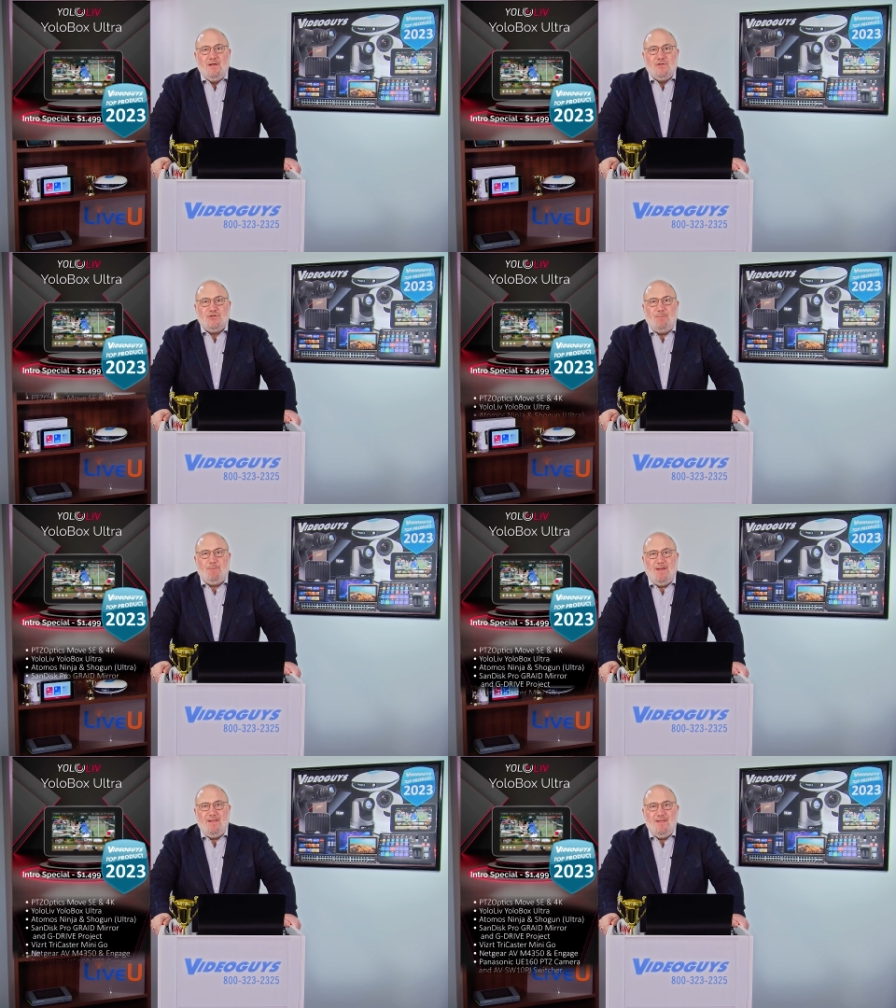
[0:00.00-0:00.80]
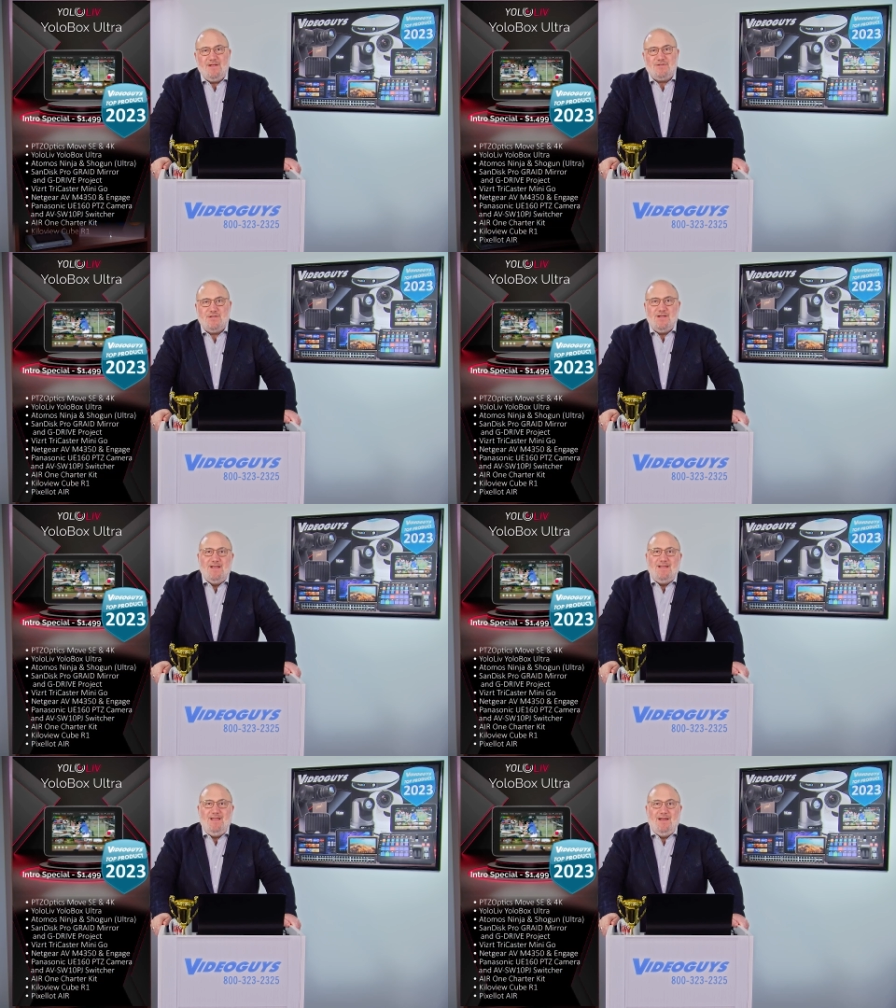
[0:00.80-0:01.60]
shipping this
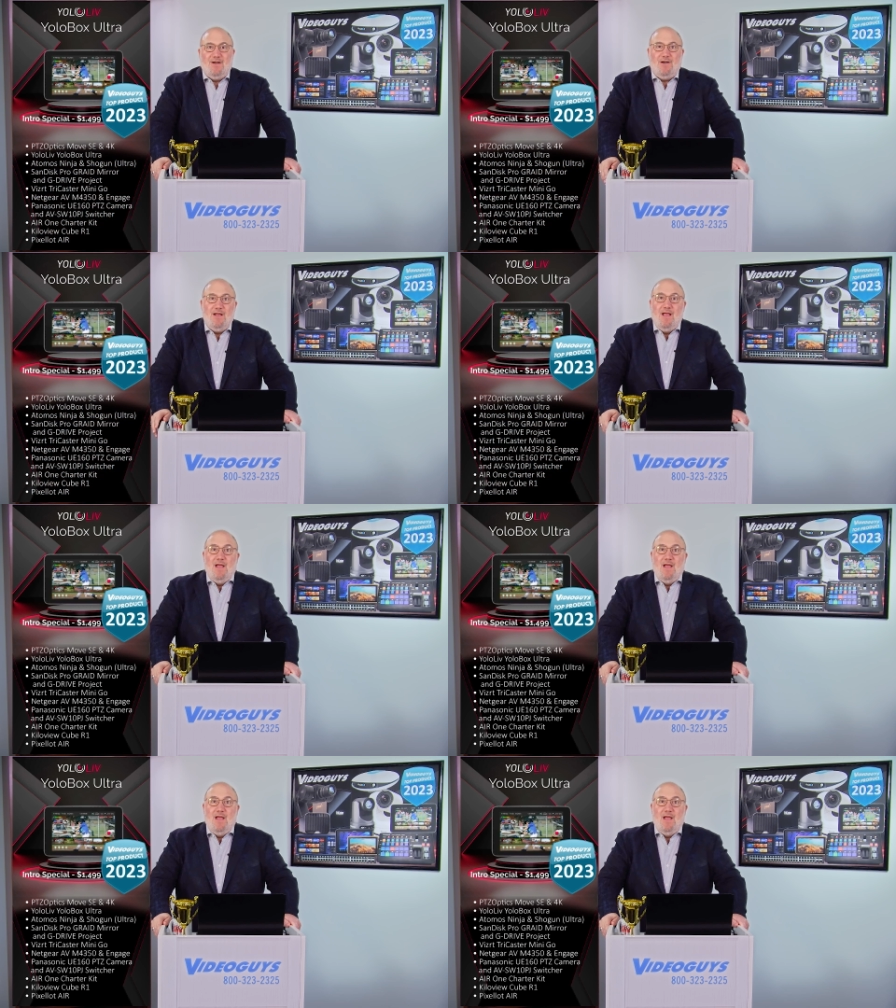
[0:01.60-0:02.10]
year.